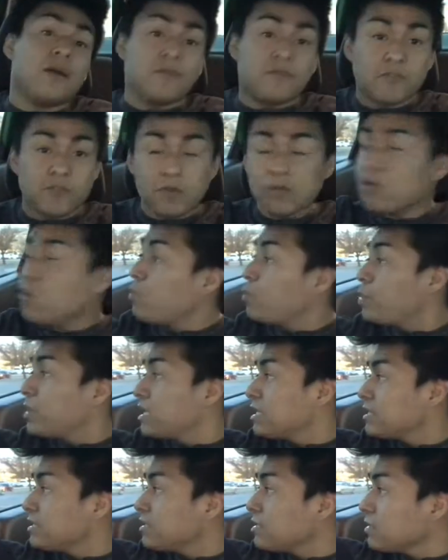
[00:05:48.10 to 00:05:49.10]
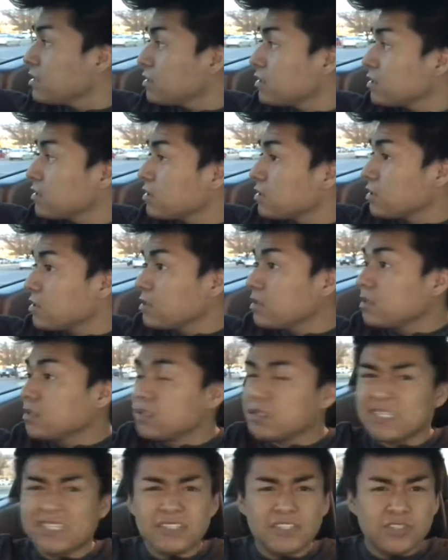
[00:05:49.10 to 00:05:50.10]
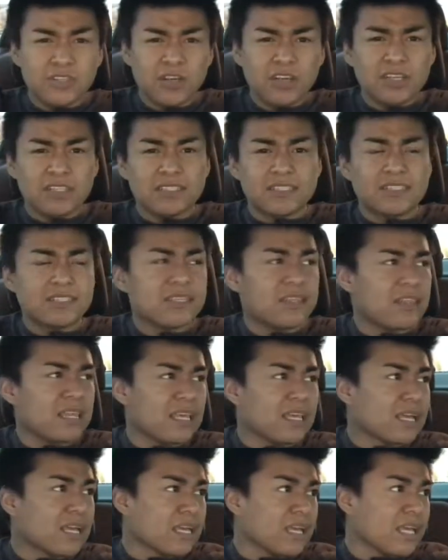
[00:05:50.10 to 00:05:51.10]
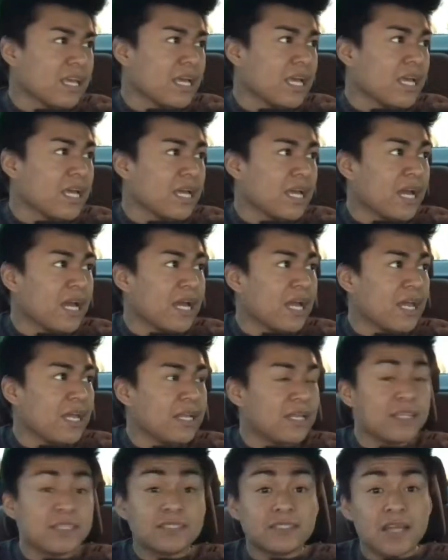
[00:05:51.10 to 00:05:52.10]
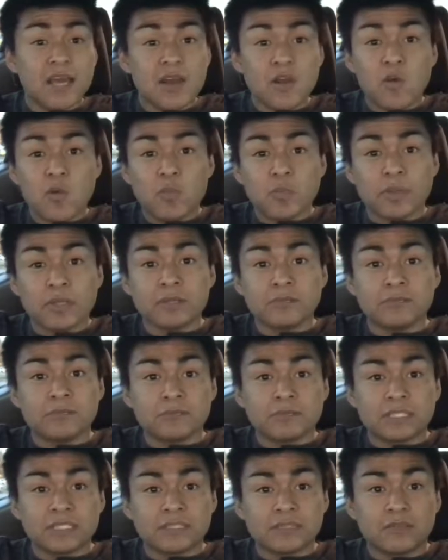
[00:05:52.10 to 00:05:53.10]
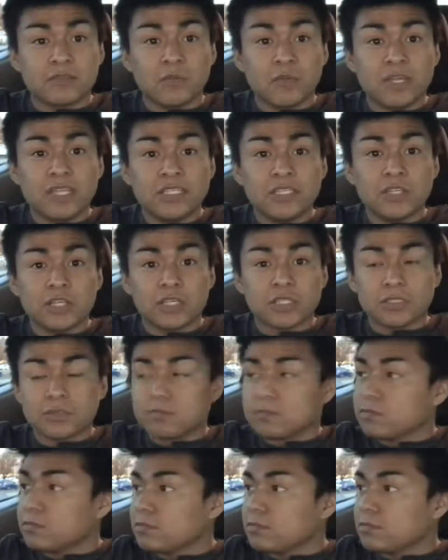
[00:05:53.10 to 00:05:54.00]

for Lopez's insurance thing, and it's not open. the way he looks.